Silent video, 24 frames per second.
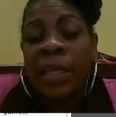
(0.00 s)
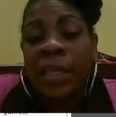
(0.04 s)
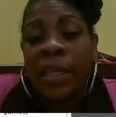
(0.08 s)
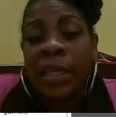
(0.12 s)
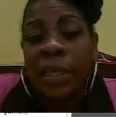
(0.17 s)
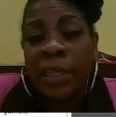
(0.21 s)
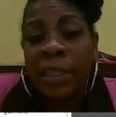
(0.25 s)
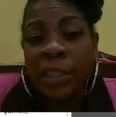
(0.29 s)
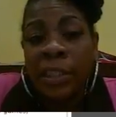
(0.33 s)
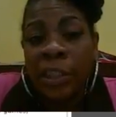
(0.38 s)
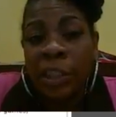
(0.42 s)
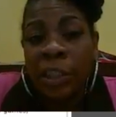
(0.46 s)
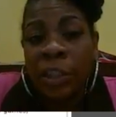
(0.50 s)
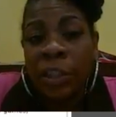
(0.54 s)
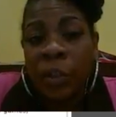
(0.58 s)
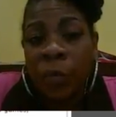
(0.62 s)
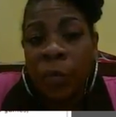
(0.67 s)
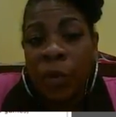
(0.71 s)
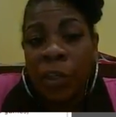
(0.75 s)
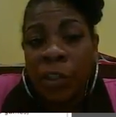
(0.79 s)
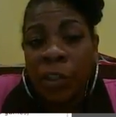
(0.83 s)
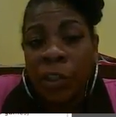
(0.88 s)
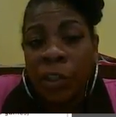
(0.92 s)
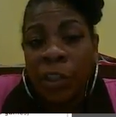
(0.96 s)
This
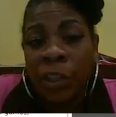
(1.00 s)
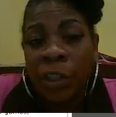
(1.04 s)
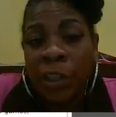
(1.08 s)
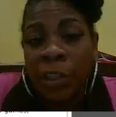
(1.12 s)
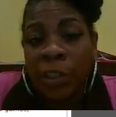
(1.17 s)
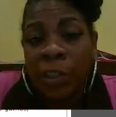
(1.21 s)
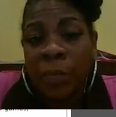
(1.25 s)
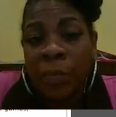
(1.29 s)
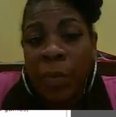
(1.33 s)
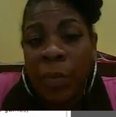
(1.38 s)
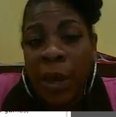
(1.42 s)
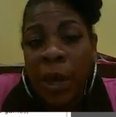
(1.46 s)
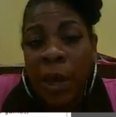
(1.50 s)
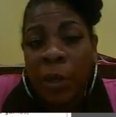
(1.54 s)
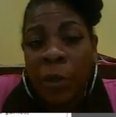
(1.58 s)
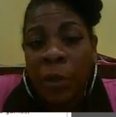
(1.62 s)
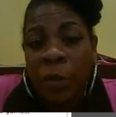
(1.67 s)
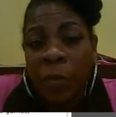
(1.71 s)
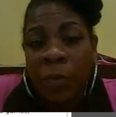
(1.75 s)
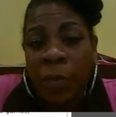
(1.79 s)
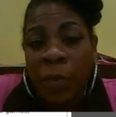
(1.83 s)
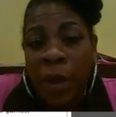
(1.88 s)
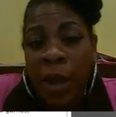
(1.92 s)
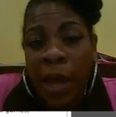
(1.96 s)
situation is
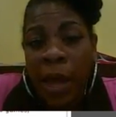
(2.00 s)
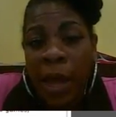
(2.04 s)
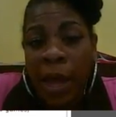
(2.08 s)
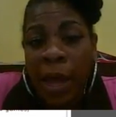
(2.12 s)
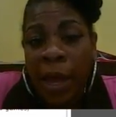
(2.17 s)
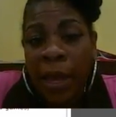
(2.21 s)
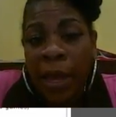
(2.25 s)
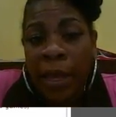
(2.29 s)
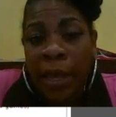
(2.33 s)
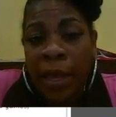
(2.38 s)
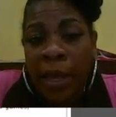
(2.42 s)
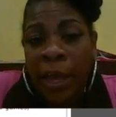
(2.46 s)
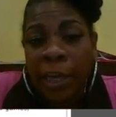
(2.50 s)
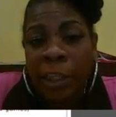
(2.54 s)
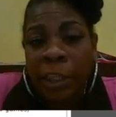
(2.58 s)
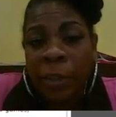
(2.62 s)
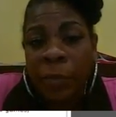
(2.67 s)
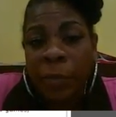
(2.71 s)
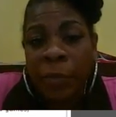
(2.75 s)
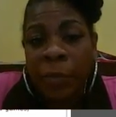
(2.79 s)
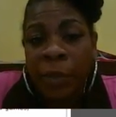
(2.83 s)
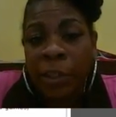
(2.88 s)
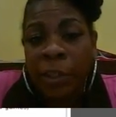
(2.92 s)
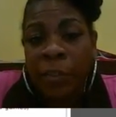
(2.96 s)
modeled by
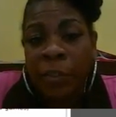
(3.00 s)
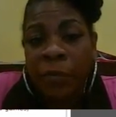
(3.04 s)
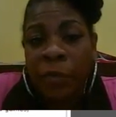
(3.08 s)
x plus